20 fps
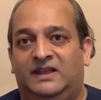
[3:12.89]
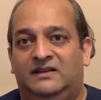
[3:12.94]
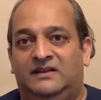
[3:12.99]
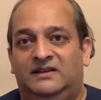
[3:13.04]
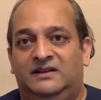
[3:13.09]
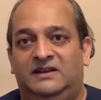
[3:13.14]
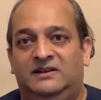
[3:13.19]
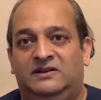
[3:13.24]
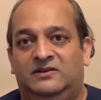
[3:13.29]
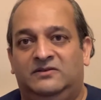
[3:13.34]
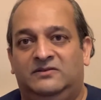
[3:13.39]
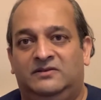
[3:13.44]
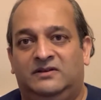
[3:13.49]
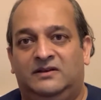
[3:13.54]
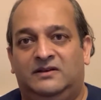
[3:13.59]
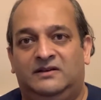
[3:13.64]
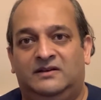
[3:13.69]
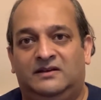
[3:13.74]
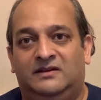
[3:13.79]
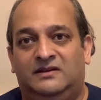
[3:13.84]
you've
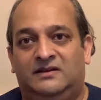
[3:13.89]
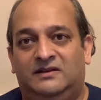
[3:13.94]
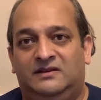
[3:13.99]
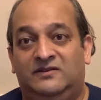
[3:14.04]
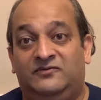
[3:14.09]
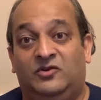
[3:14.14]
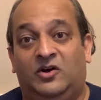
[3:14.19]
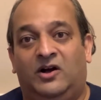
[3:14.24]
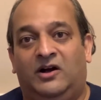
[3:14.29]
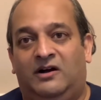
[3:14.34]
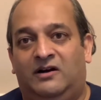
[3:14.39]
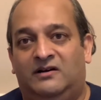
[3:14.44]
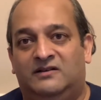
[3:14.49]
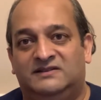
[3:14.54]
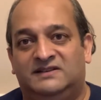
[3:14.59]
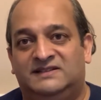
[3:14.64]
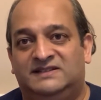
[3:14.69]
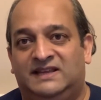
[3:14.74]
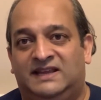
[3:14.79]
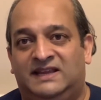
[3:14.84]
got heart
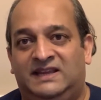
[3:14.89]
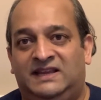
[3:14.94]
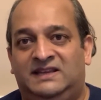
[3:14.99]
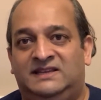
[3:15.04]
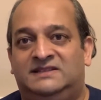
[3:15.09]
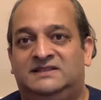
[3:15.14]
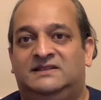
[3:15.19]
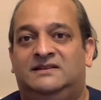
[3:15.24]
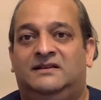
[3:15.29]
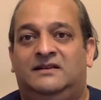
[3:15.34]
disease,